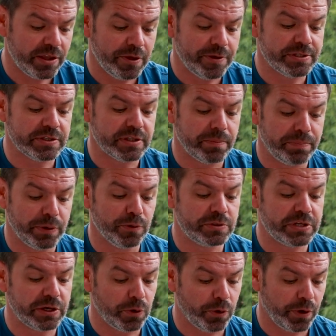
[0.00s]
using the
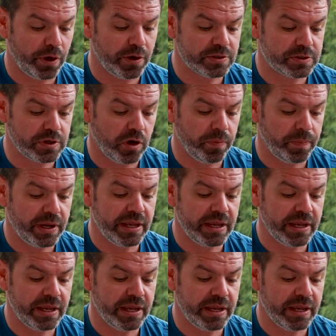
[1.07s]
built-in auto stop,